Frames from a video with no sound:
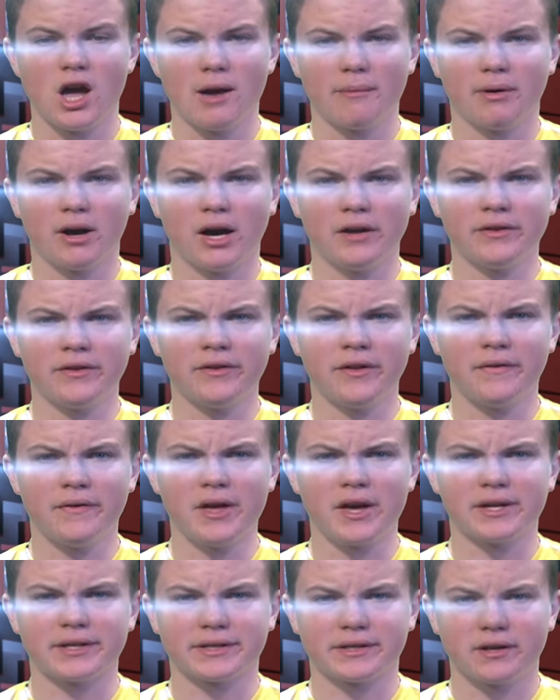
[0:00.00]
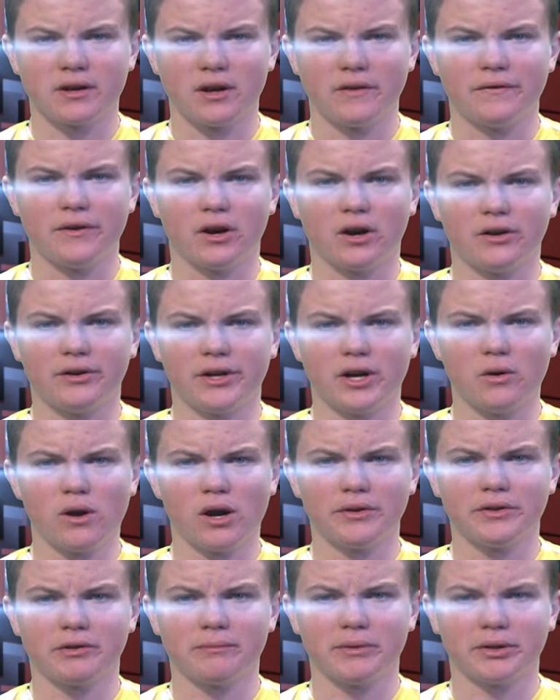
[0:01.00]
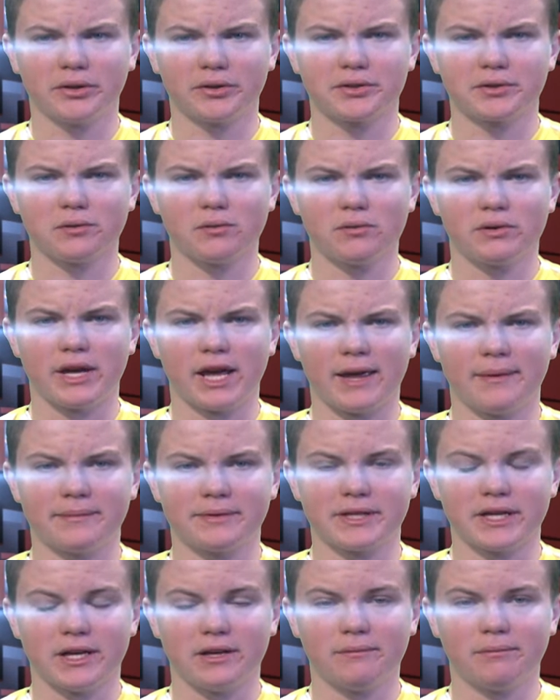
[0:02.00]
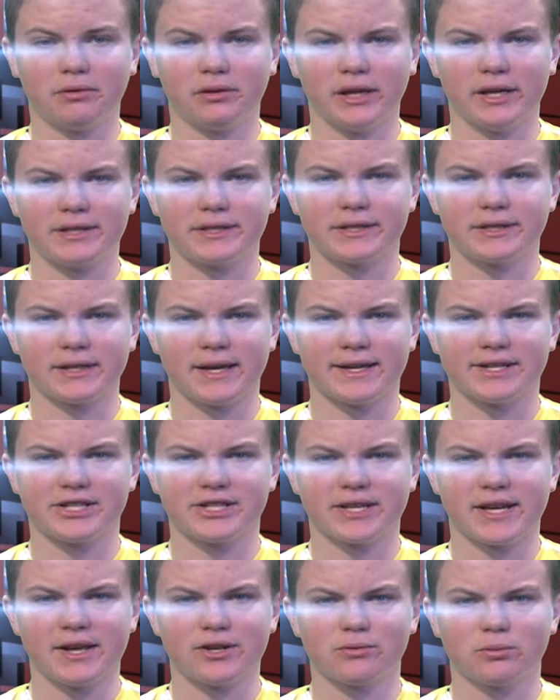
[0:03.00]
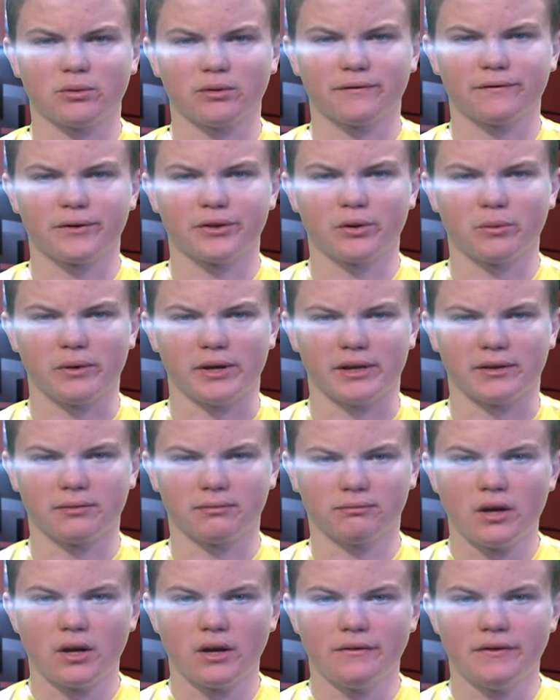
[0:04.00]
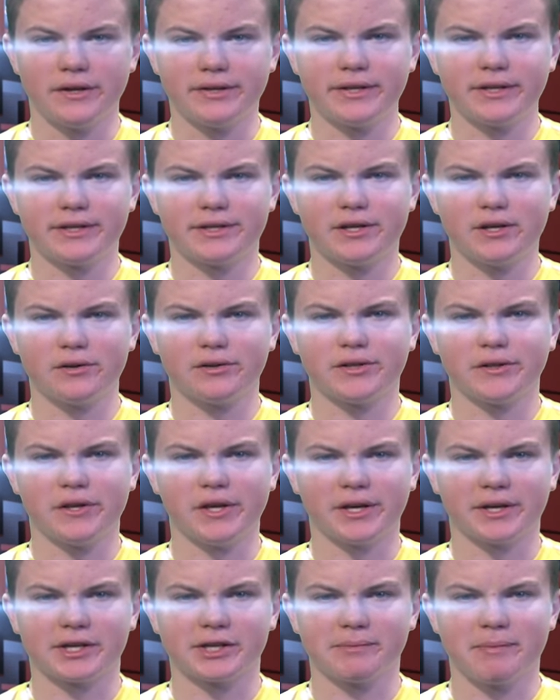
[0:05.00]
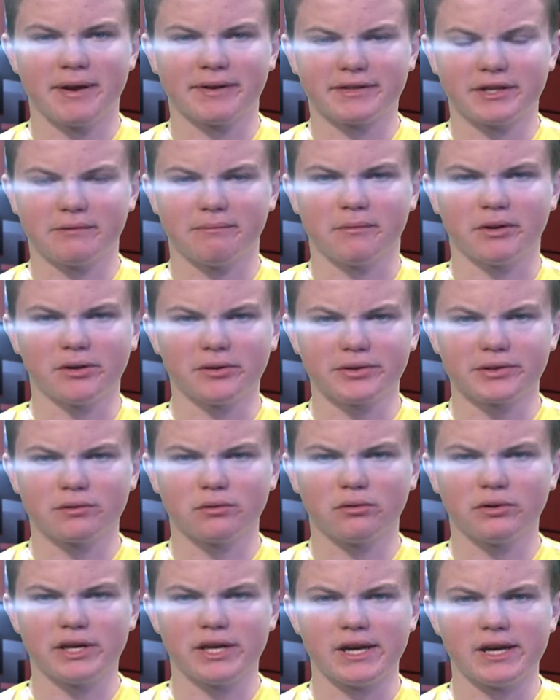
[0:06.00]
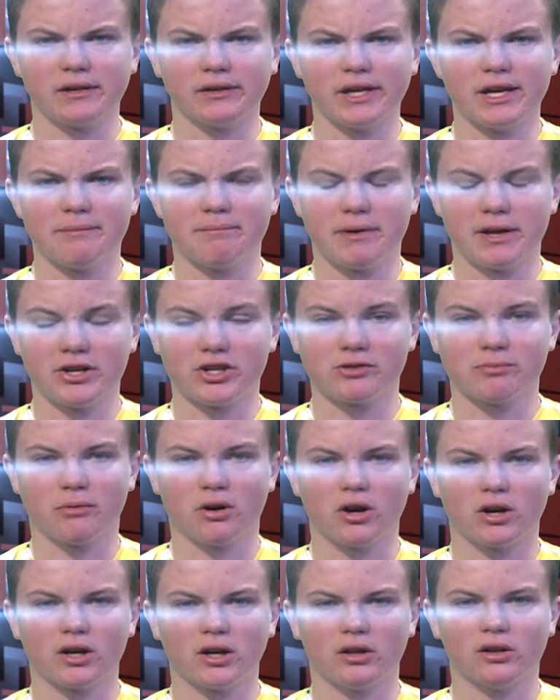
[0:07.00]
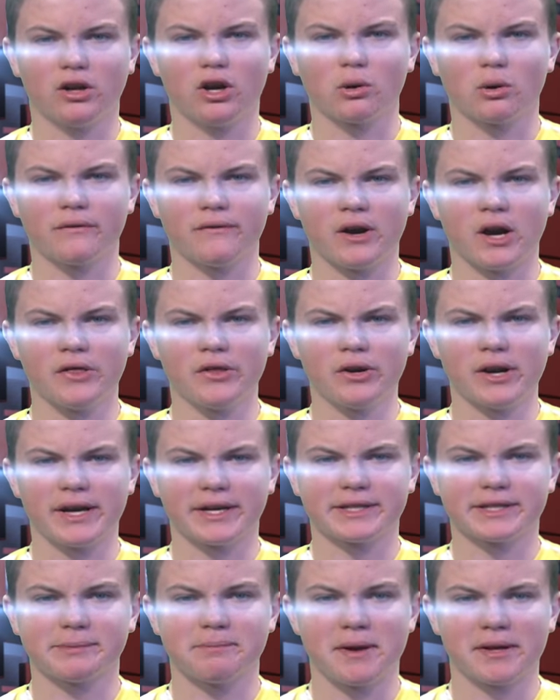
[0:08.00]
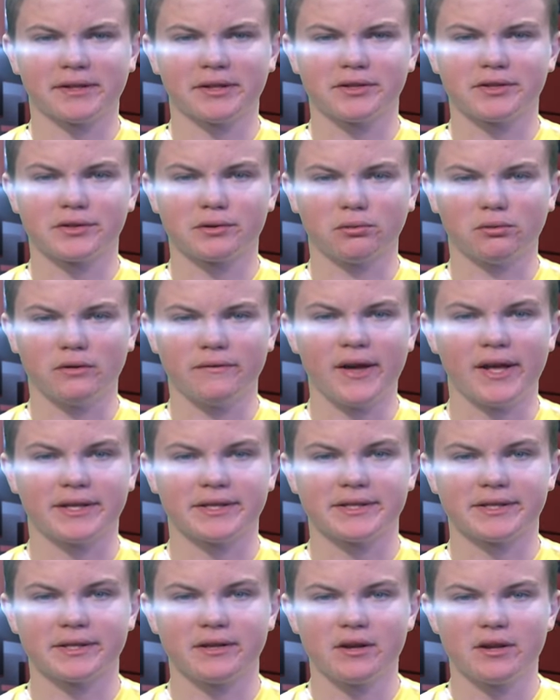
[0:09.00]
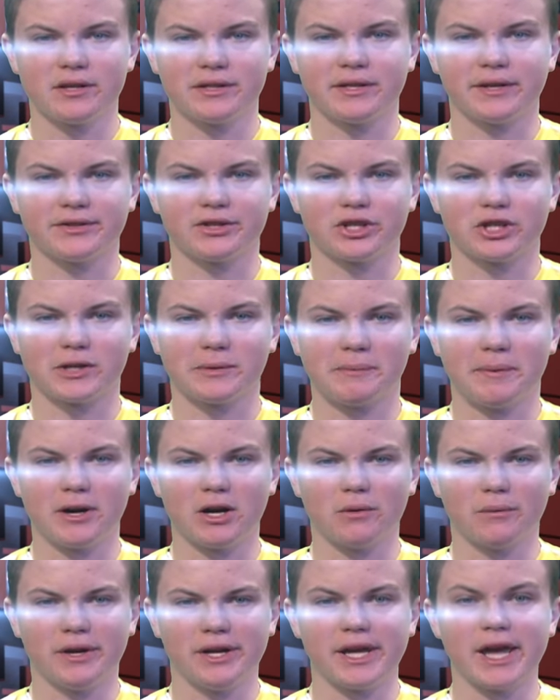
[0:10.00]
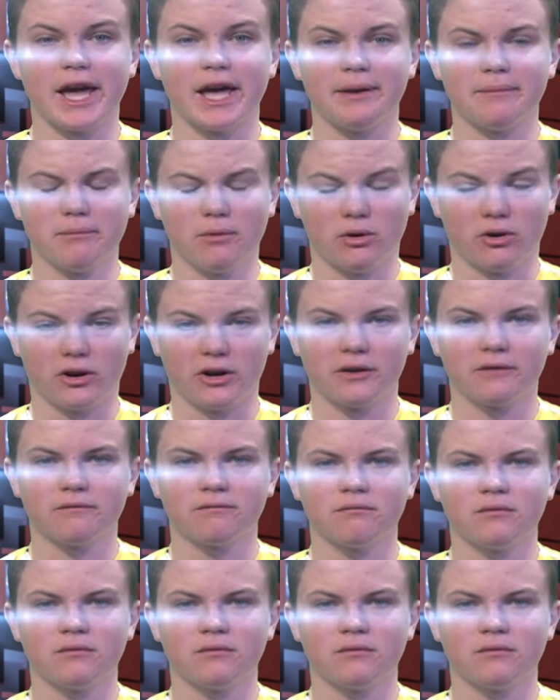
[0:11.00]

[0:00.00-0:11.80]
But other than this, there are no other middle school games in place slash scheduled for the week. This is due to the expected middle school ELA benchmark along with other expected school events, such as Spirit Week and more.